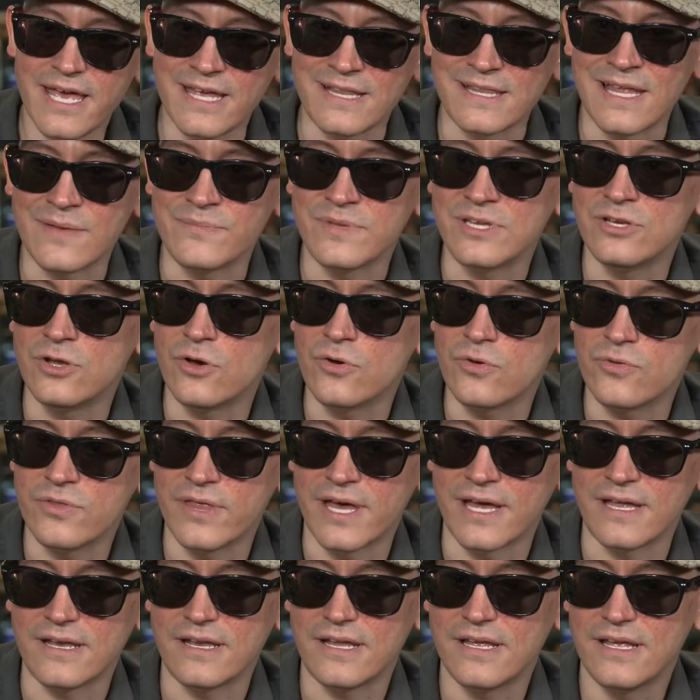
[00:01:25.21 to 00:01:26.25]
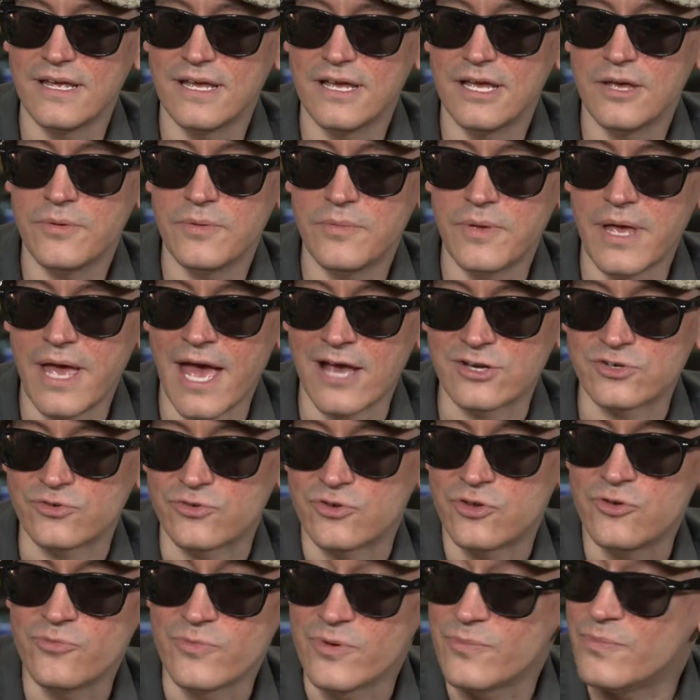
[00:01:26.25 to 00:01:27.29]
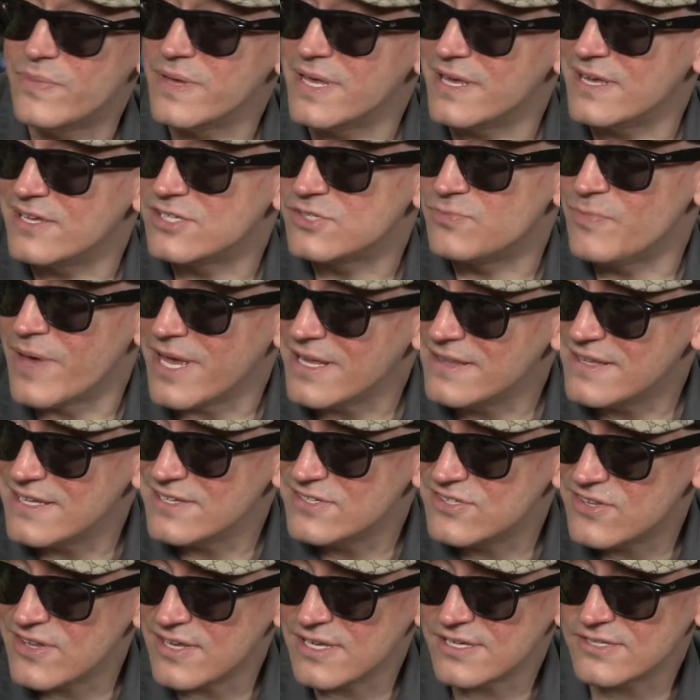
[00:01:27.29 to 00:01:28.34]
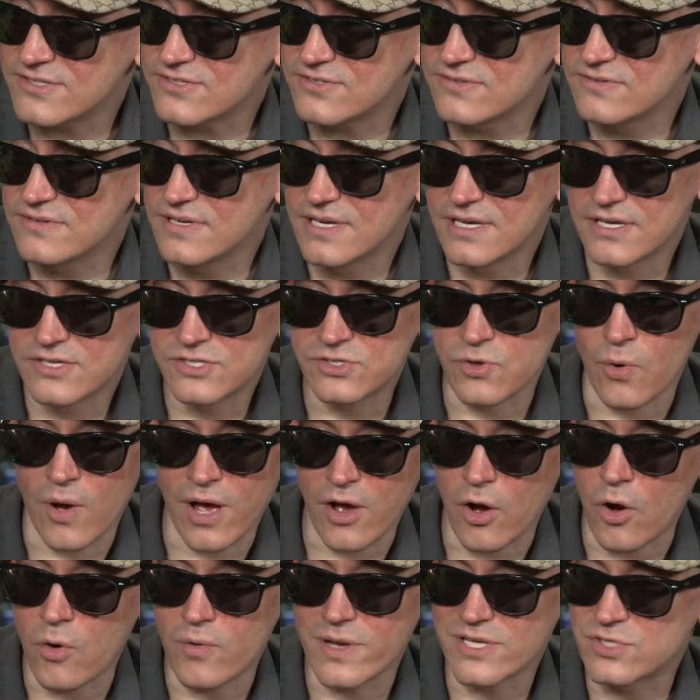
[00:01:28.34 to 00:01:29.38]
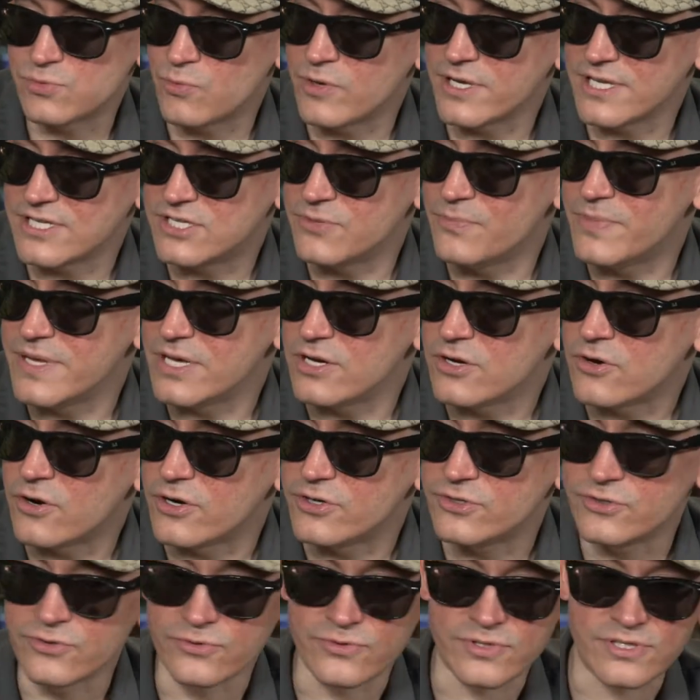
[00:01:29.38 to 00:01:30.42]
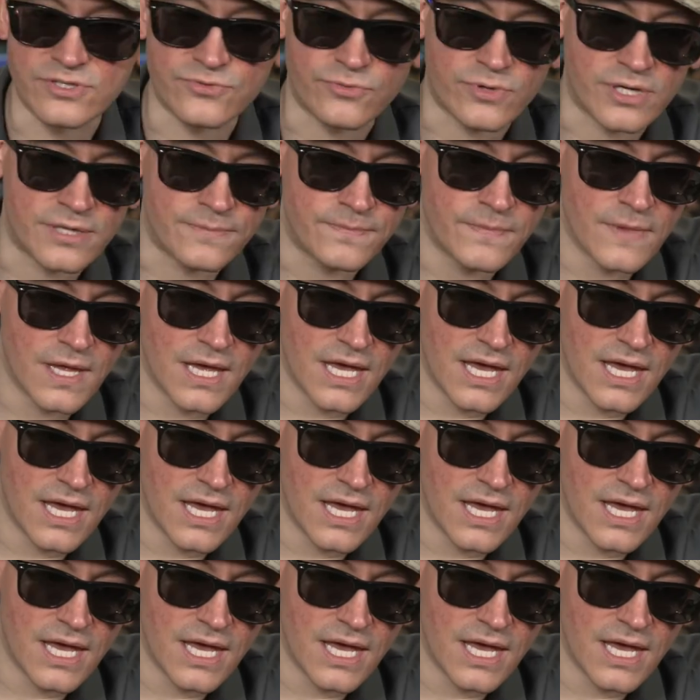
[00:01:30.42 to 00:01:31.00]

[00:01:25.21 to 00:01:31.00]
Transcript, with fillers: It let me know that actual human beings make these things, so I always wanted to be a cartoonist, right?